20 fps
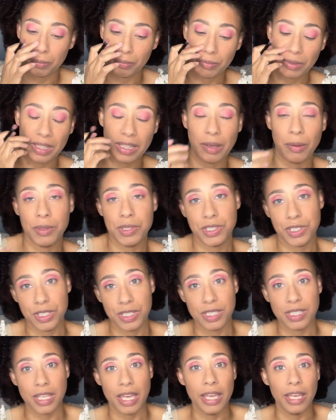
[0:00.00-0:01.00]
Like I was
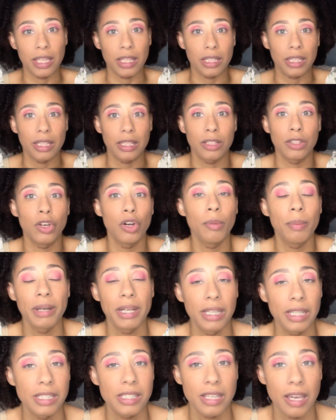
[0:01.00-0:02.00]
just saying, like, nobody
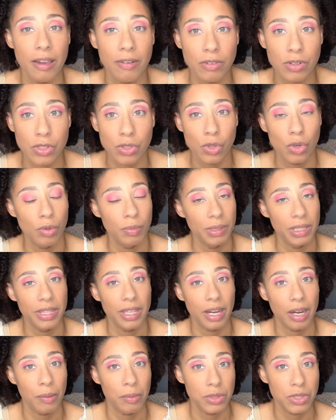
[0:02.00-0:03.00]
has ever told me
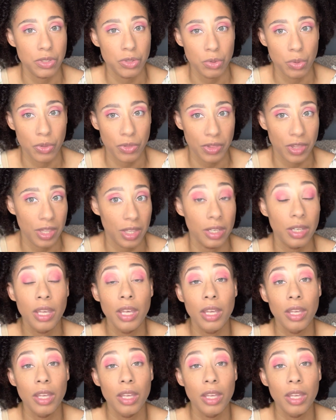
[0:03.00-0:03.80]
that I was too thin.